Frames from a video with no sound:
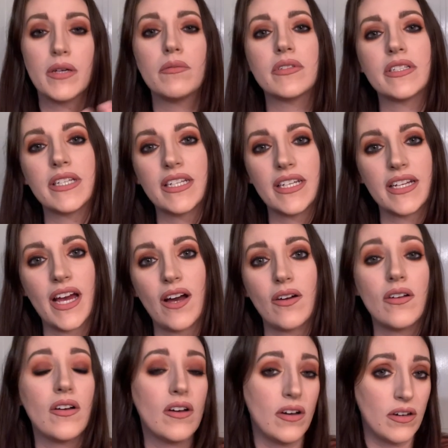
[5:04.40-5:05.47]
able to get it
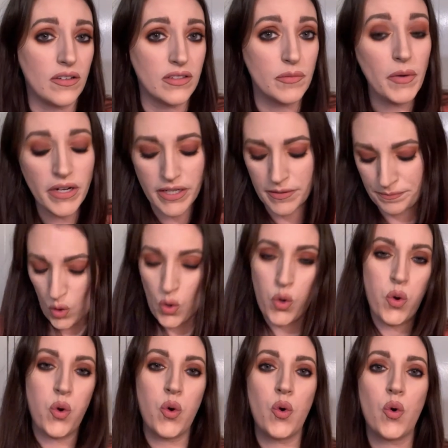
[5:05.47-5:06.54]
out on the market.
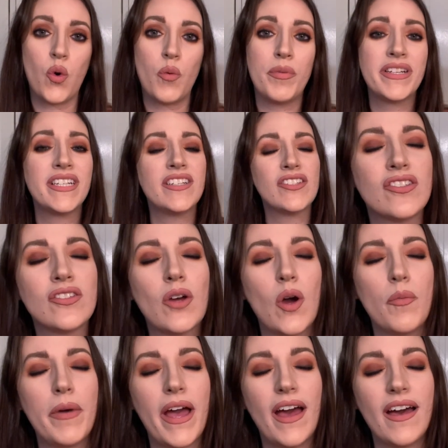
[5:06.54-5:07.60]
But it is so
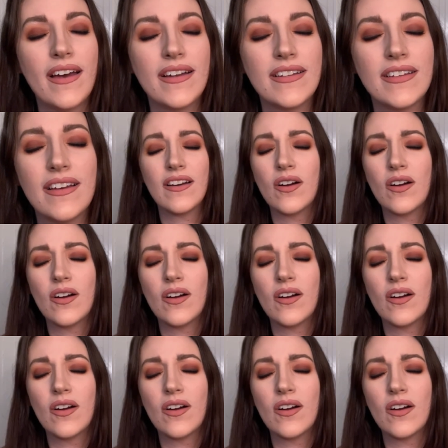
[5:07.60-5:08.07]
bad.